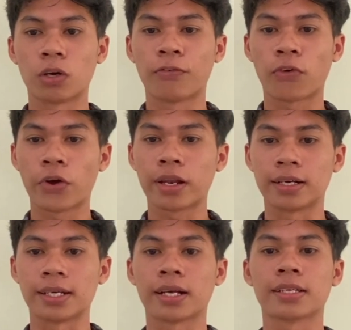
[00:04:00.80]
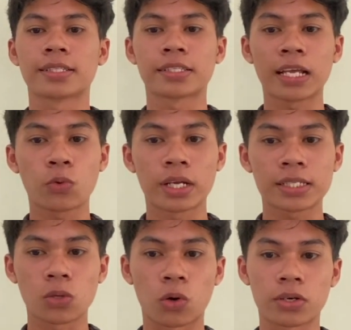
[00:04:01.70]
to avoid a
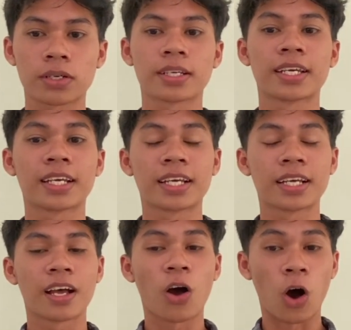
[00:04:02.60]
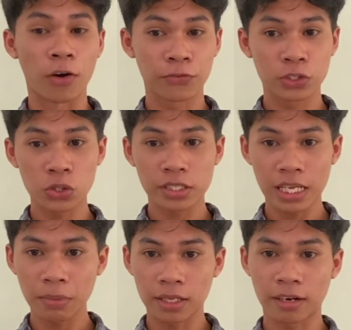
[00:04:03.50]
sequence of two
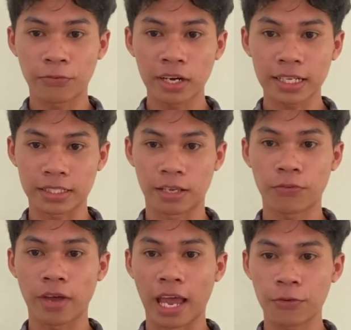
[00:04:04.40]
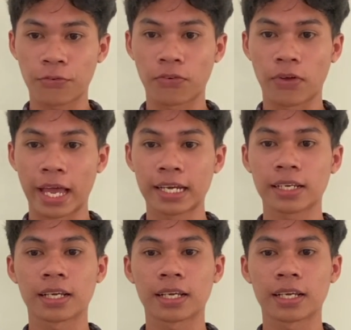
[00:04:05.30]
similar fricative F and